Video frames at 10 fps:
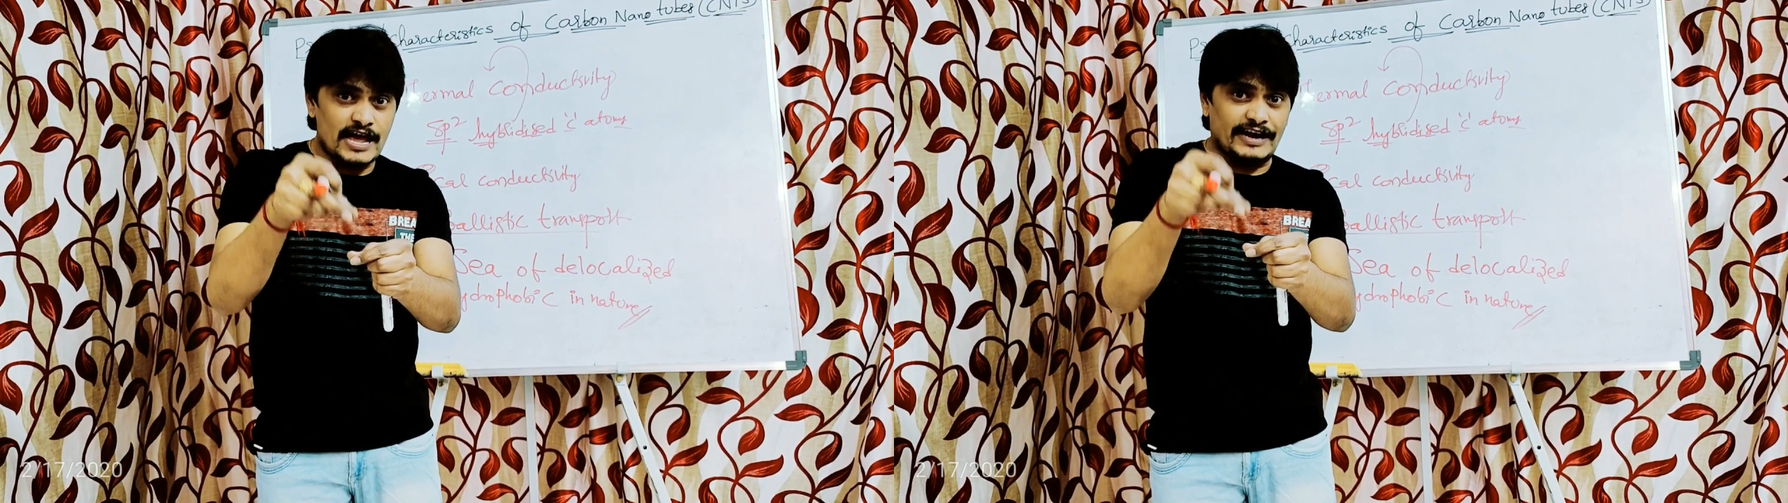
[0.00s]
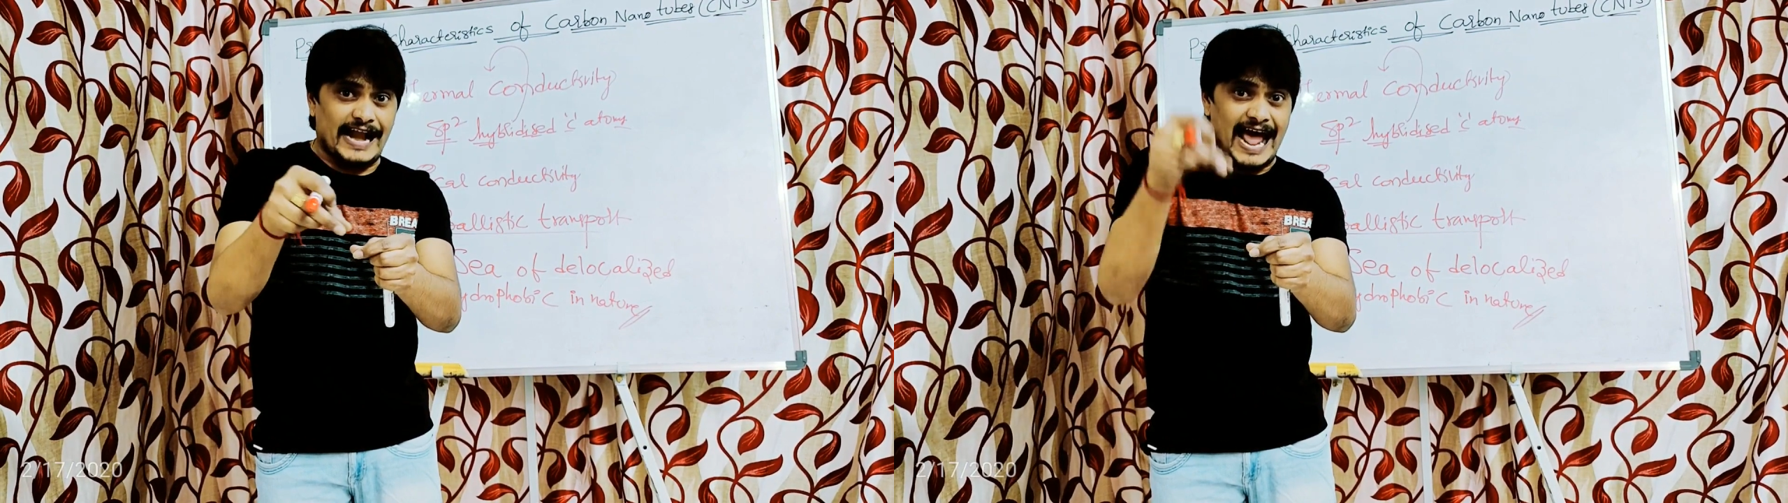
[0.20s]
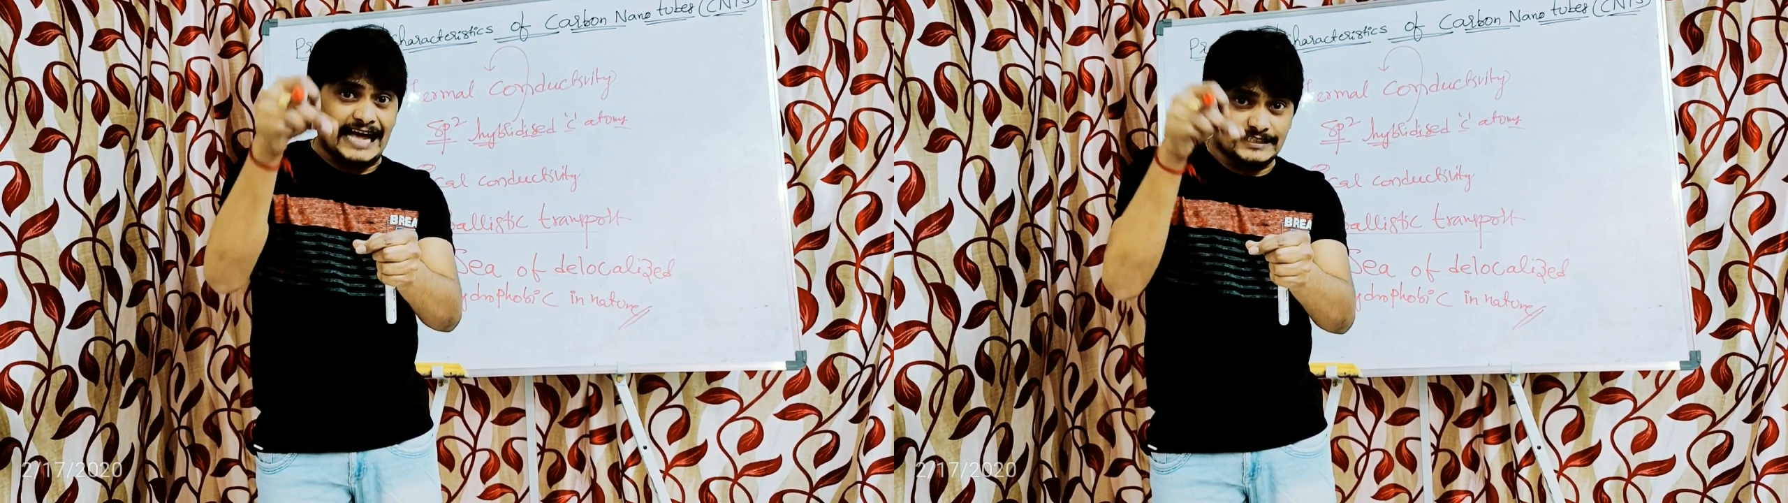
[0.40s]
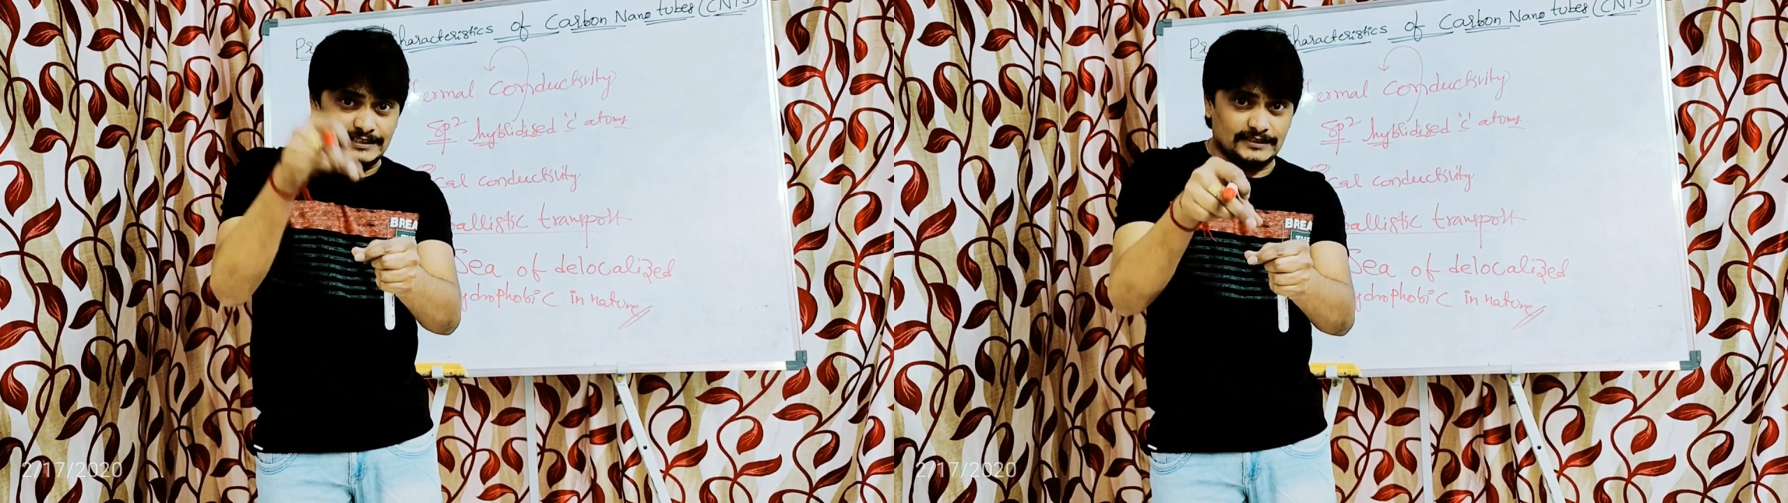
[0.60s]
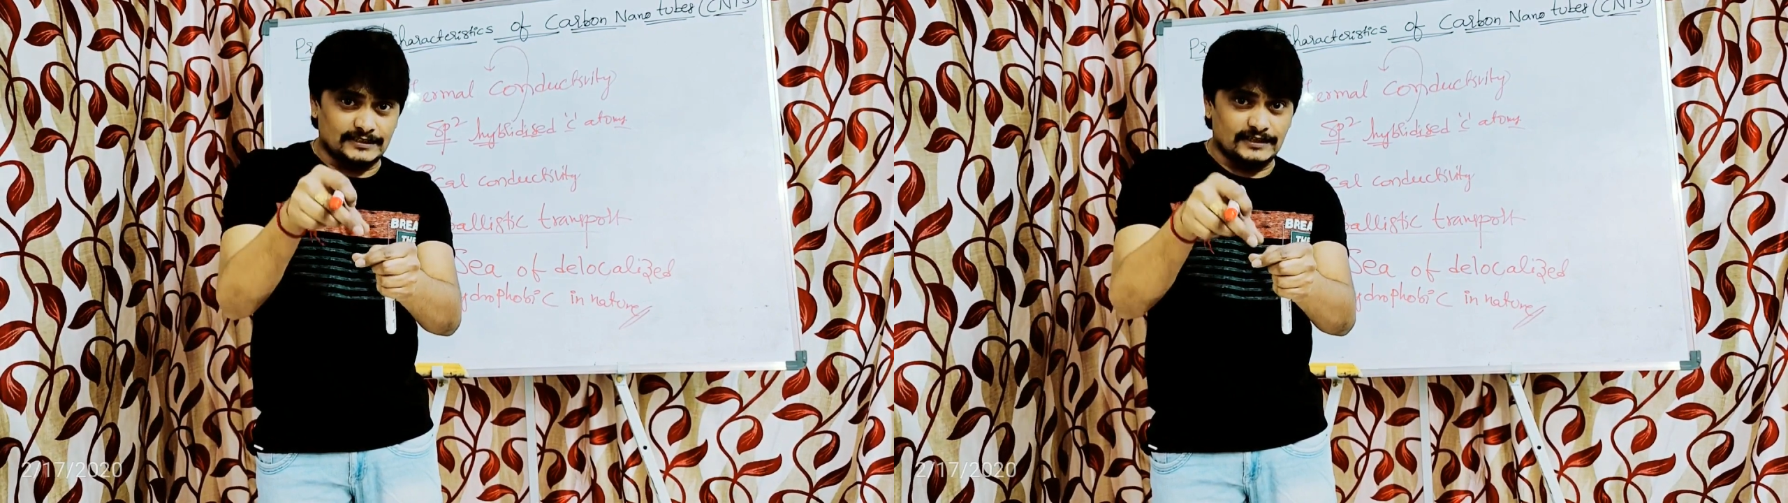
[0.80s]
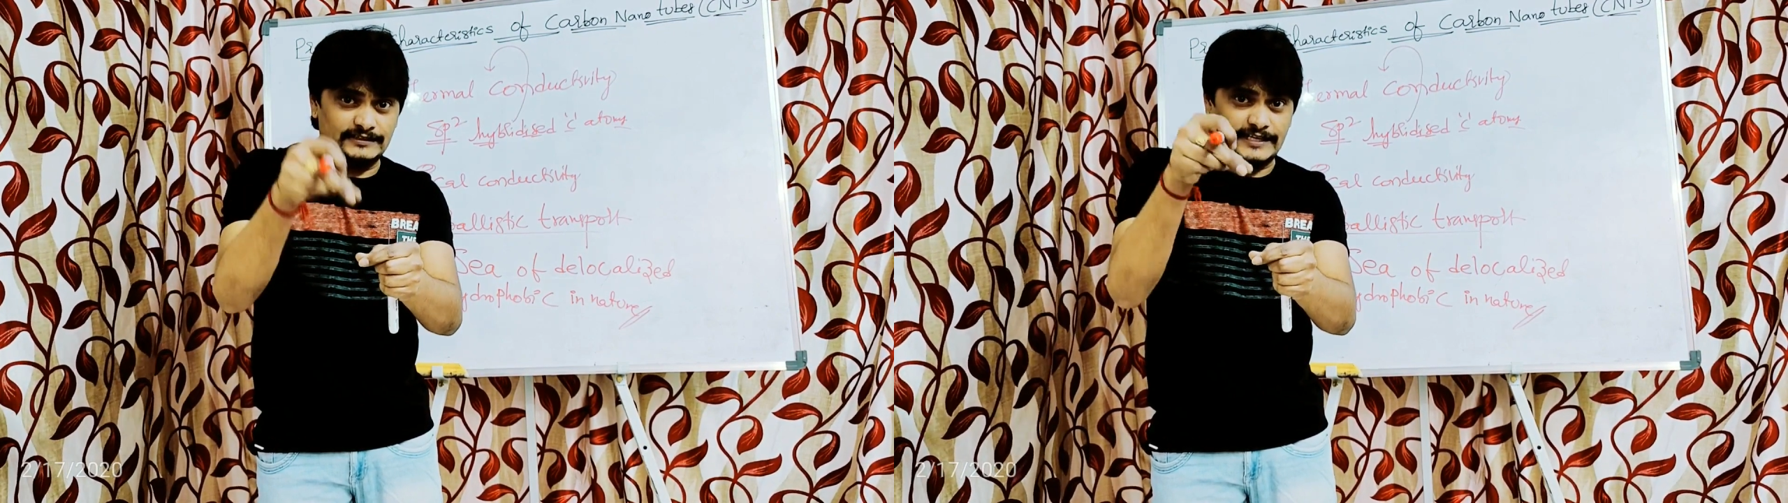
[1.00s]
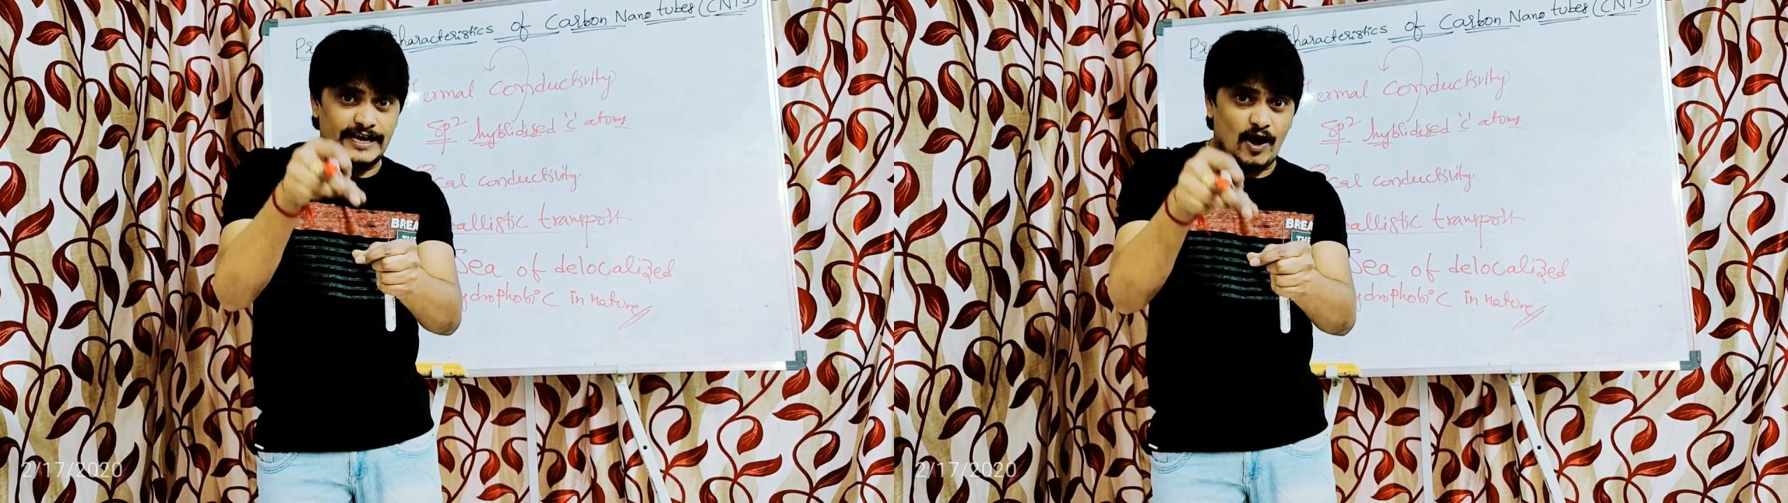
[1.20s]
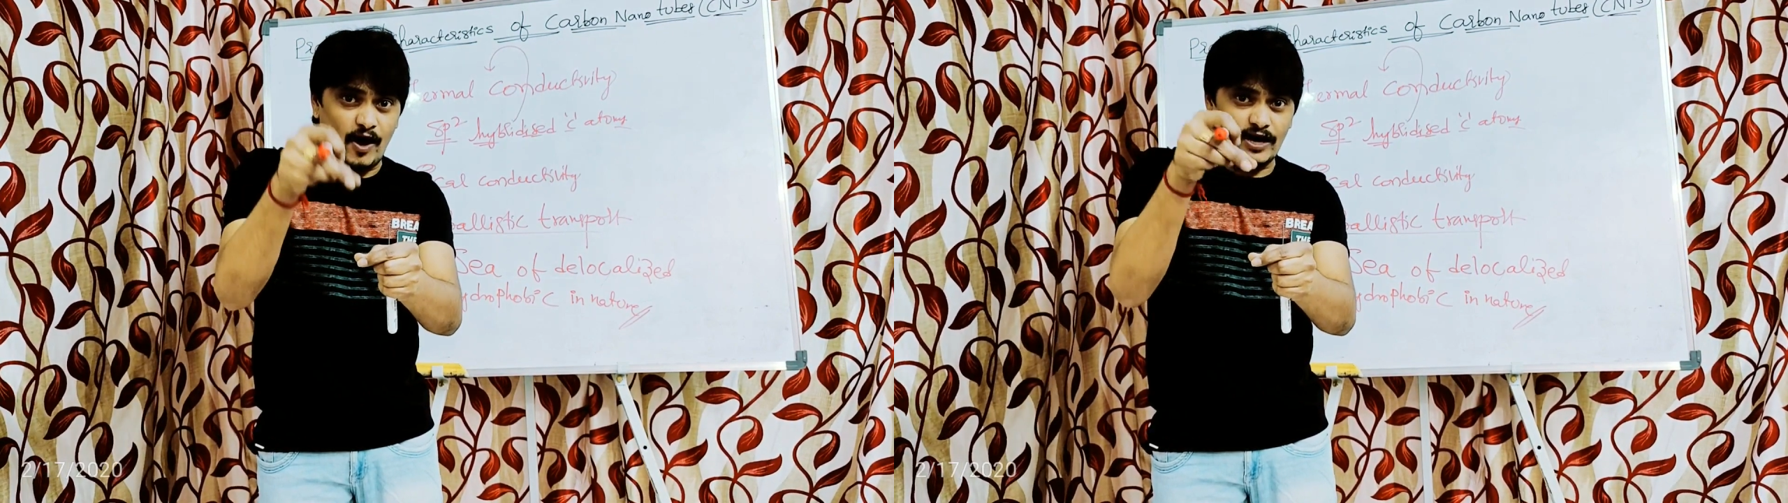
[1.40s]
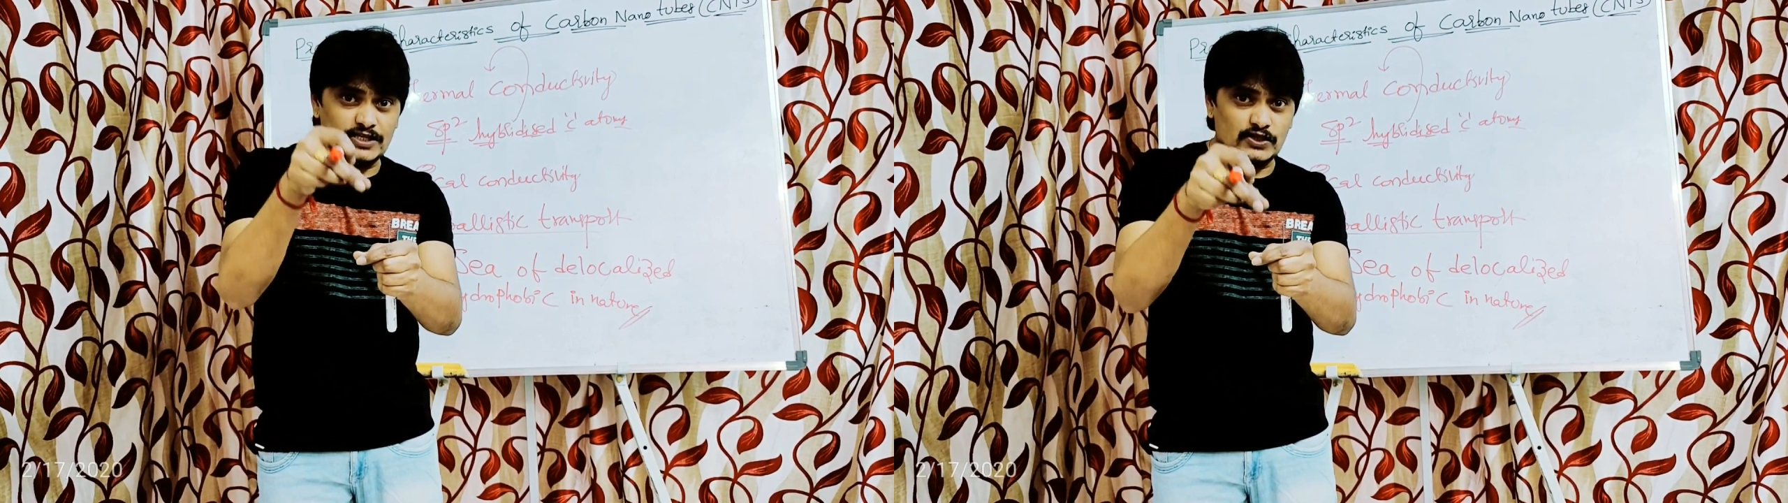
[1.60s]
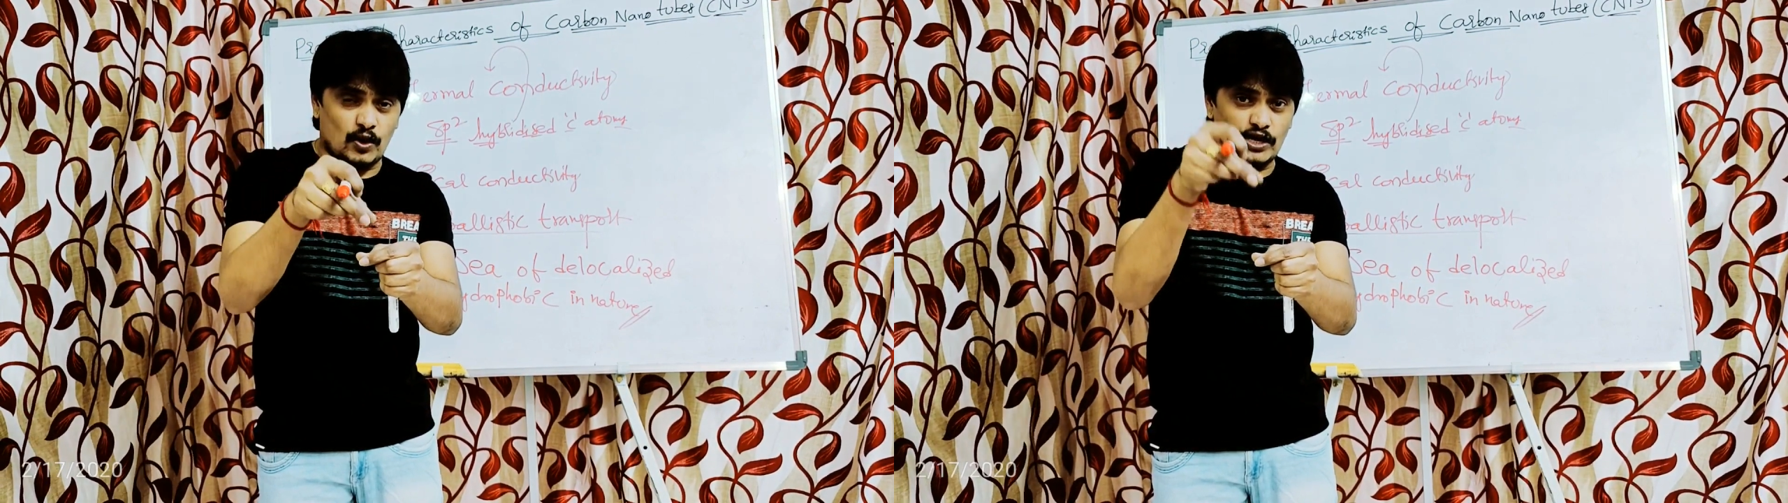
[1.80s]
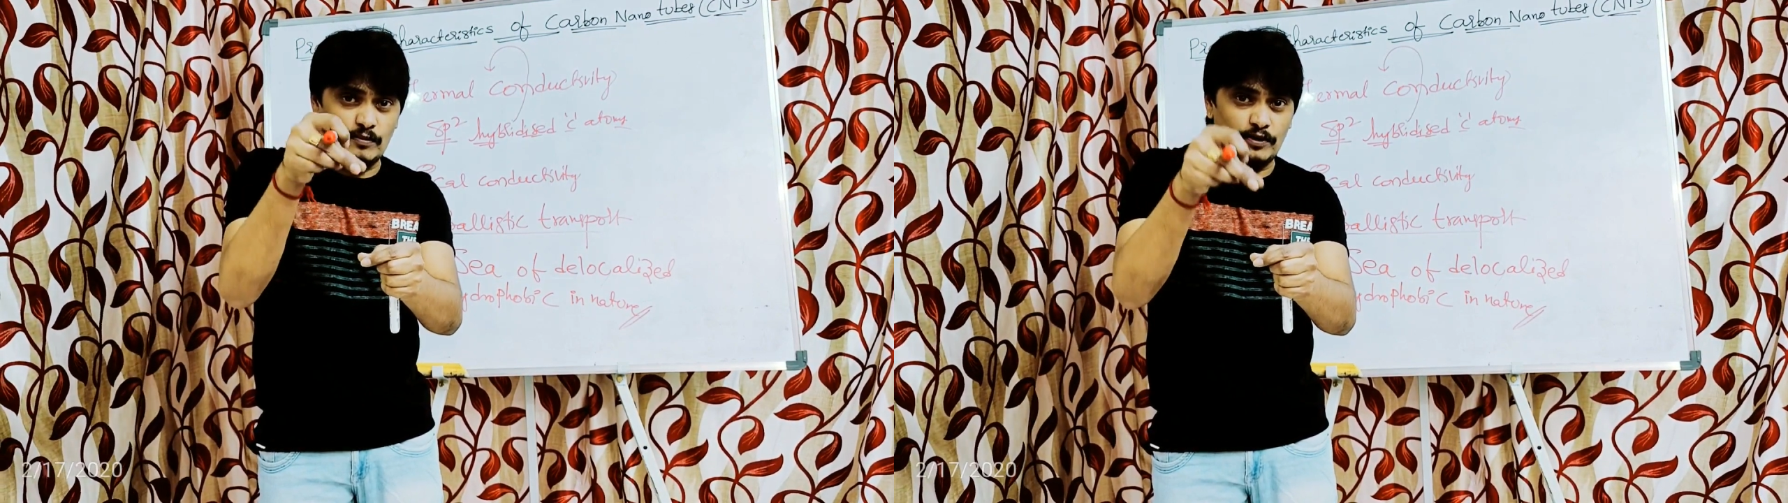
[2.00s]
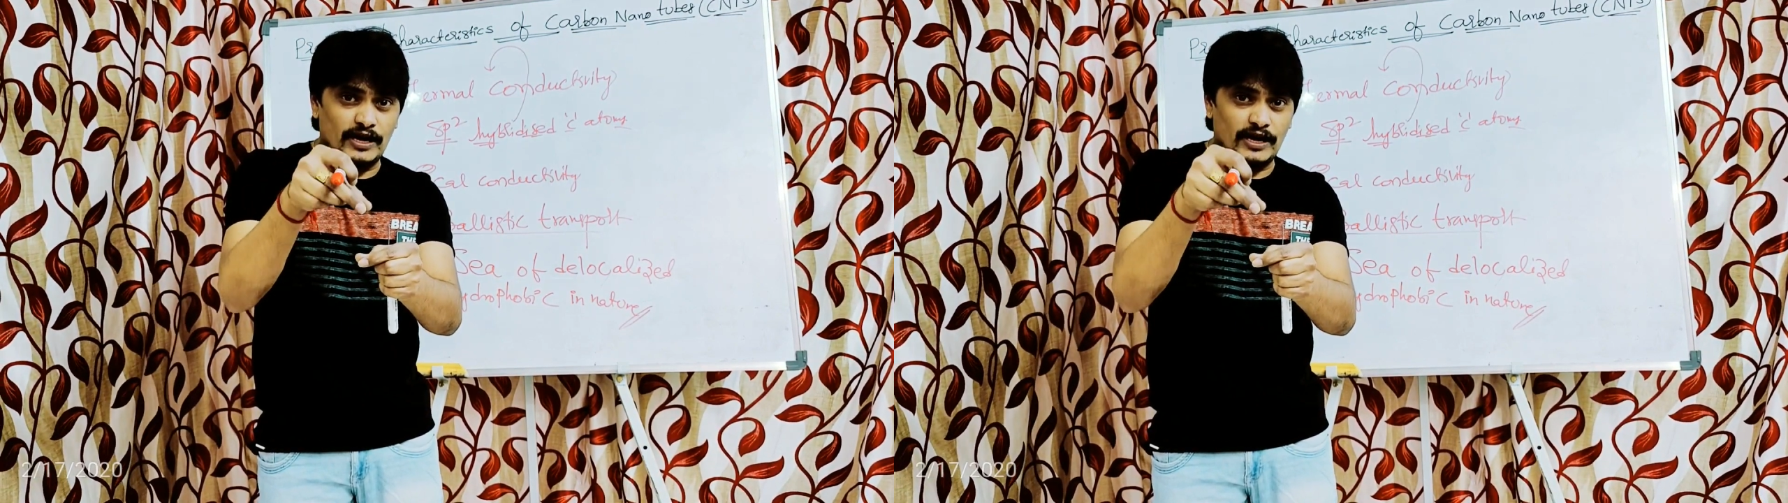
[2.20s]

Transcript: rather they are soluble